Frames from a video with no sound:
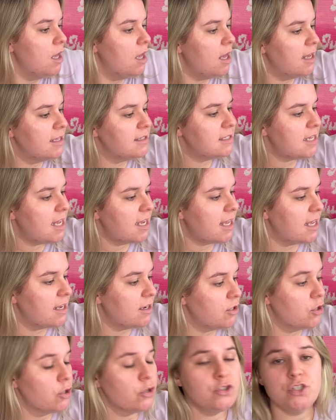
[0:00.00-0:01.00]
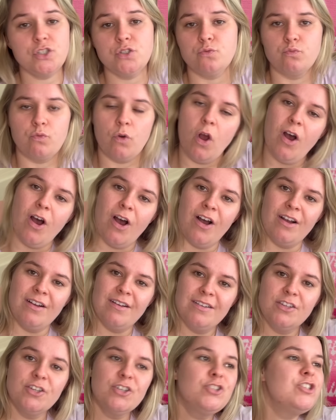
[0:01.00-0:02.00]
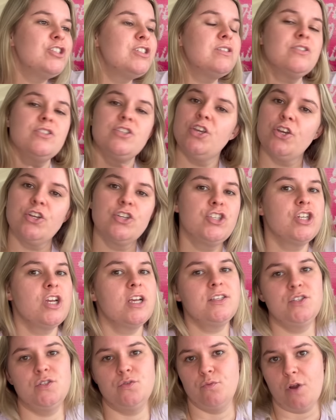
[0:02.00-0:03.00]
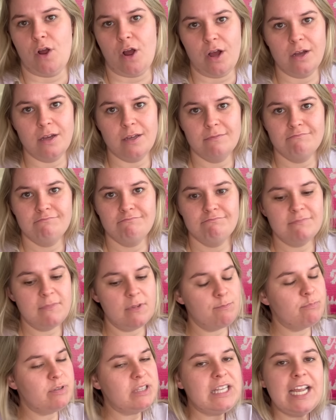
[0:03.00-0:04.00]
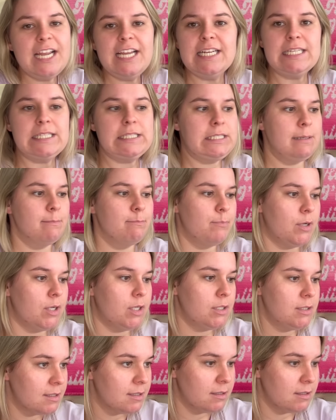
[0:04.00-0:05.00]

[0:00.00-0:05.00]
And second, you're just wrong. You're just wrong. Plain and simple.